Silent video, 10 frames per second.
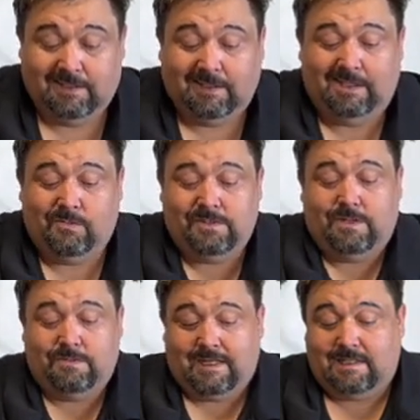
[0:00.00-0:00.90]
it
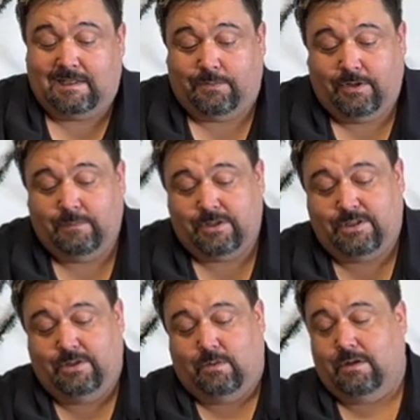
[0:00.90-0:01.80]
was like I said, pretty much
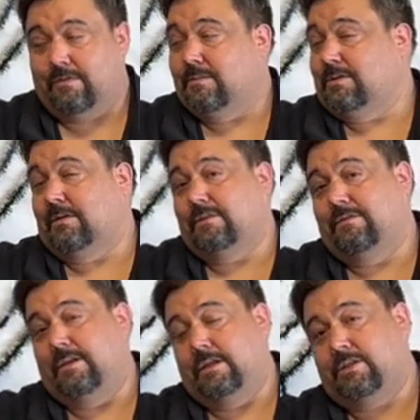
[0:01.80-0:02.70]
Sonora from start to
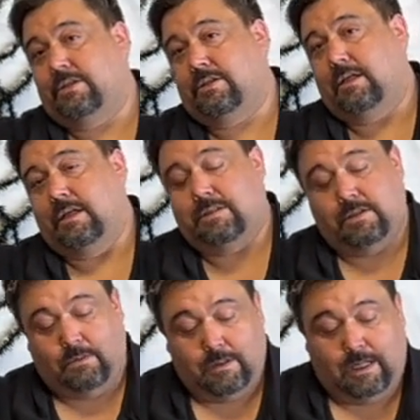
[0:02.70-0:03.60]
finish.
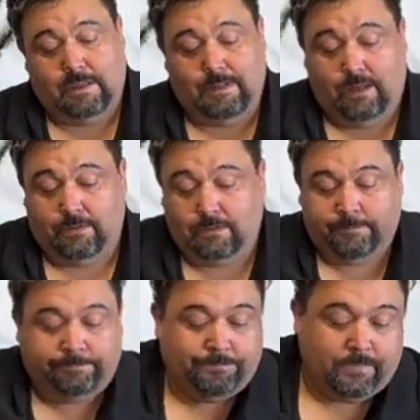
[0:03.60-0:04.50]
Sonora came out,
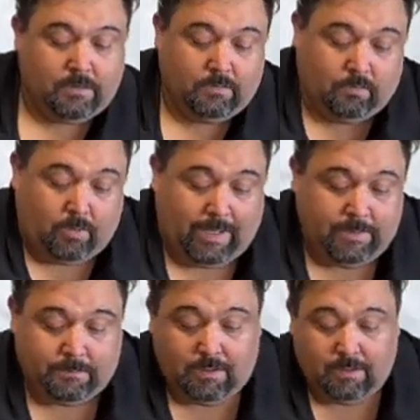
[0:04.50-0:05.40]
ran
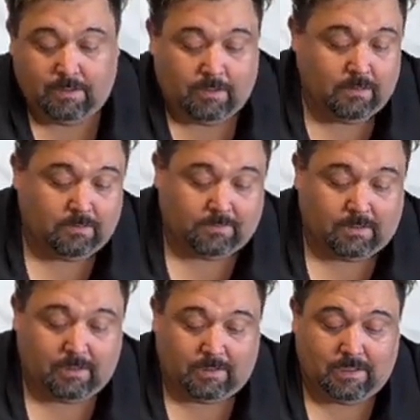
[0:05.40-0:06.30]
the ball all over
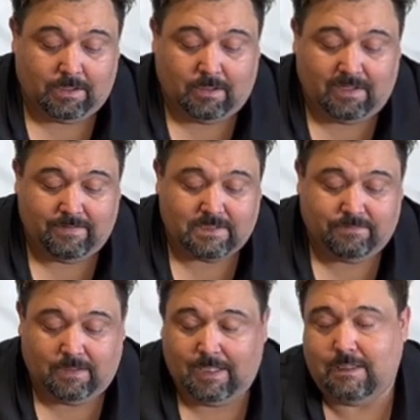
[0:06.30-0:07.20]
Argonaut.
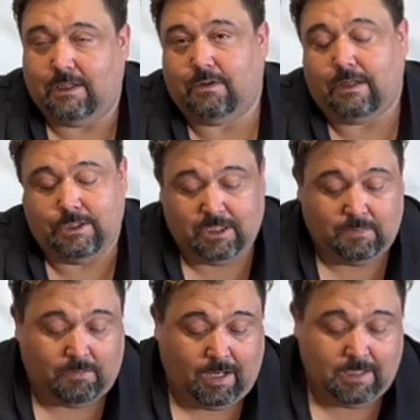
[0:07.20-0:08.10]
Offensive line did a great
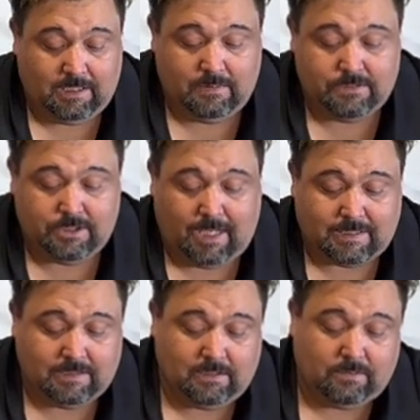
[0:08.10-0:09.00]
job. Ryan Gibbs,
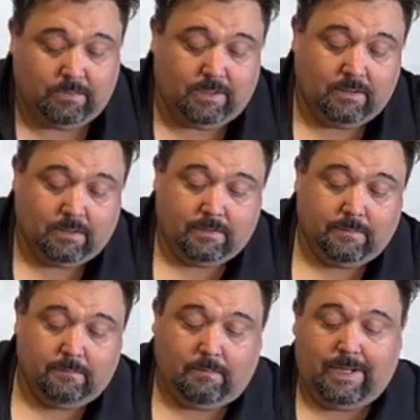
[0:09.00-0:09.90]
Jackson Ludwig,
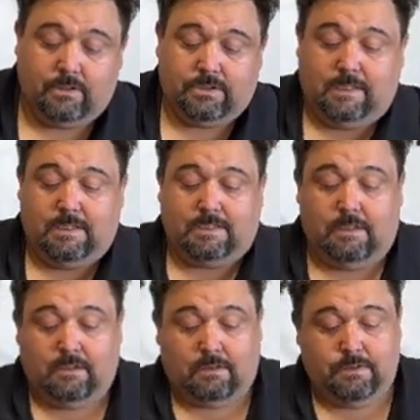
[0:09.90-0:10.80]
Michael Jennis,
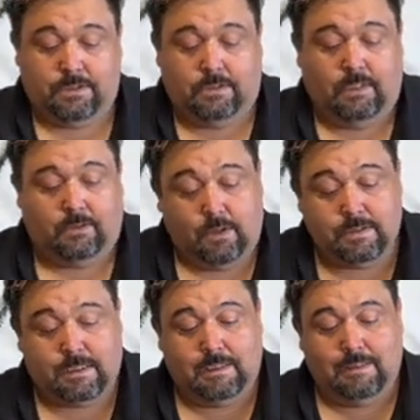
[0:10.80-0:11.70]
Derek
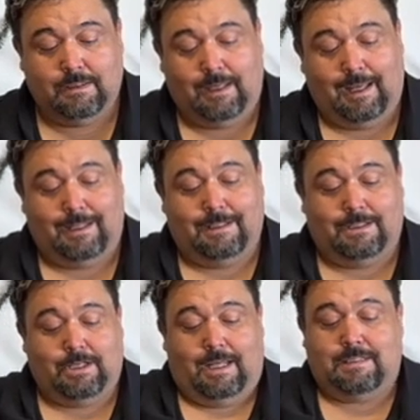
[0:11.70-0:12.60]
Crozy, and
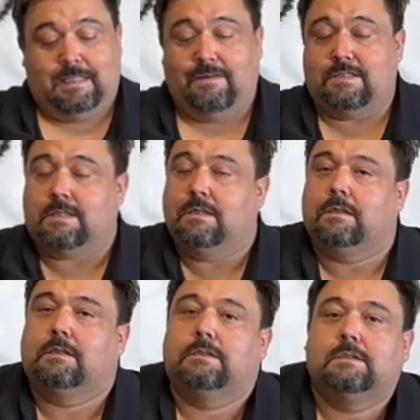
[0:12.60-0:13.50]
Chance Davis
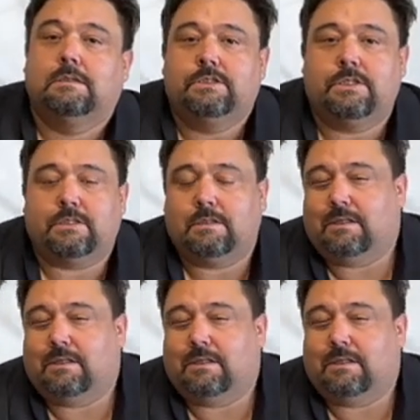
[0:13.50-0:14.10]
just